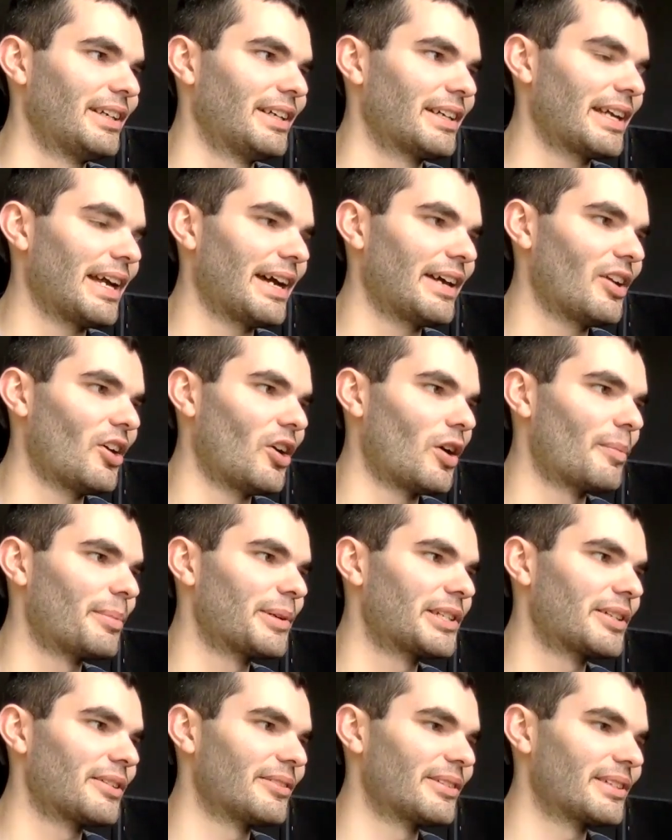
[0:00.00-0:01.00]
get an
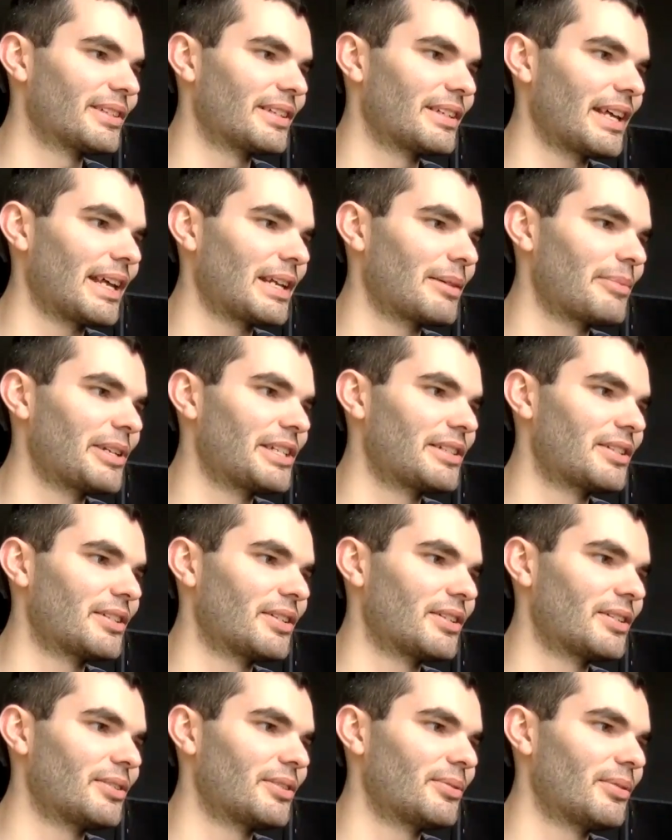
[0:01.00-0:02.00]
Arbiter as an enemy
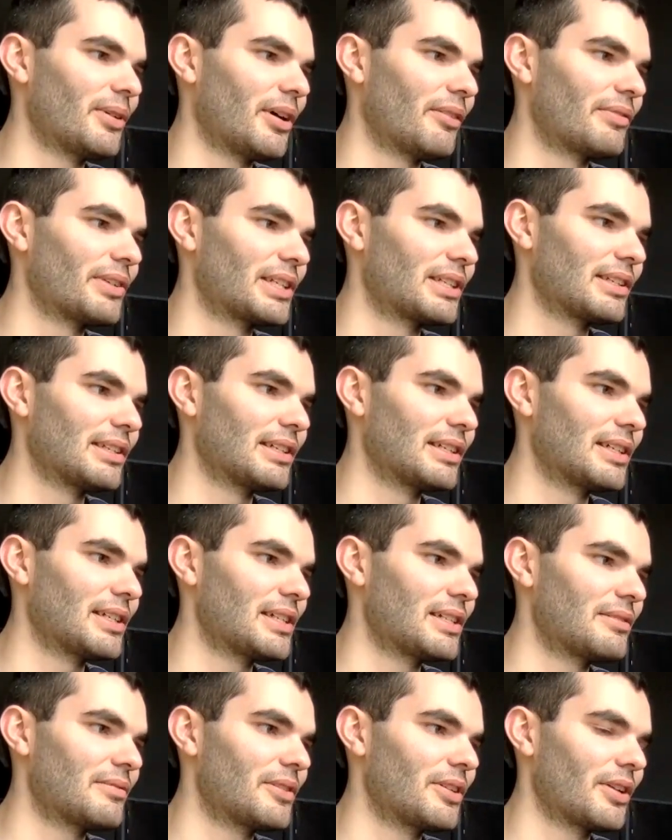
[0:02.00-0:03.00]
too.
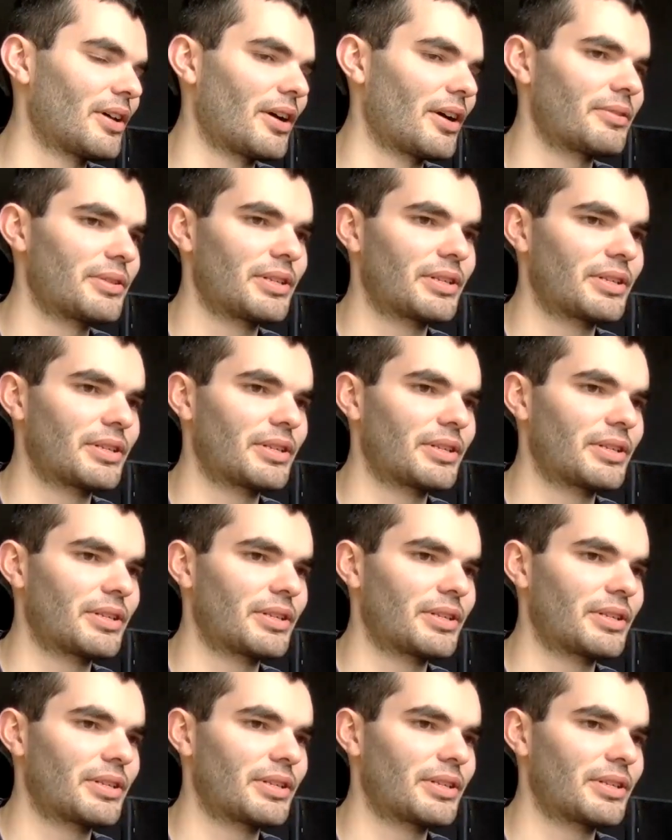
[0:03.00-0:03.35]
Obviously, you know, you